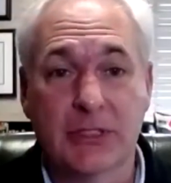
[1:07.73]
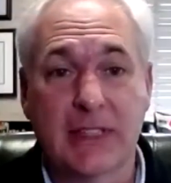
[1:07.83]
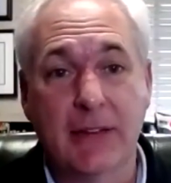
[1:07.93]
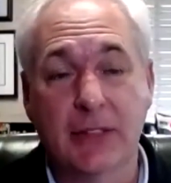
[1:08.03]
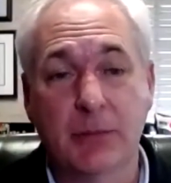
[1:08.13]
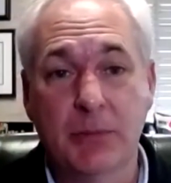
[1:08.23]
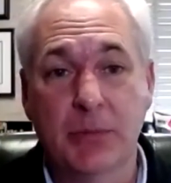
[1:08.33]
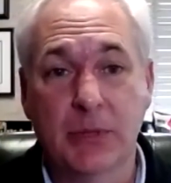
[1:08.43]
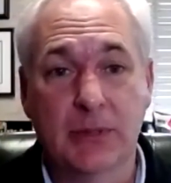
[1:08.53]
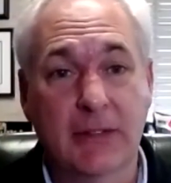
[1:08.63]
just having the
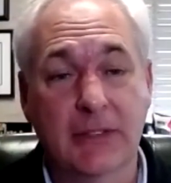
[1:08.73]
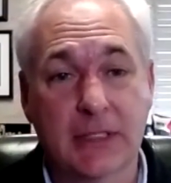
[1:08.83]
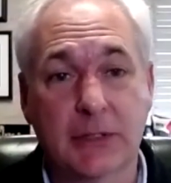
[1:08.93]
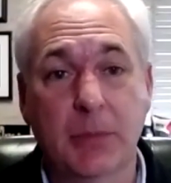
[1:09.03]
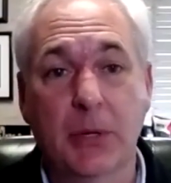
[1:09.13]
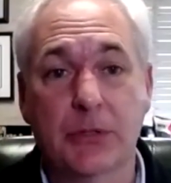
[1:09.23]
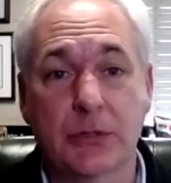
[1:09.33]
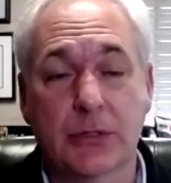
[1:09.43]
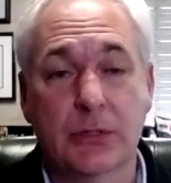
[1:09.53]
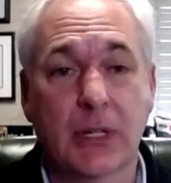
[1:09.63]
people and having the
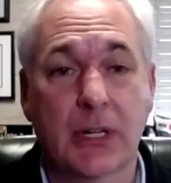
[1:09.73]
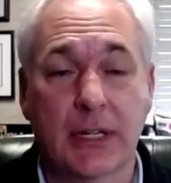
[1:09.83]
exposure to our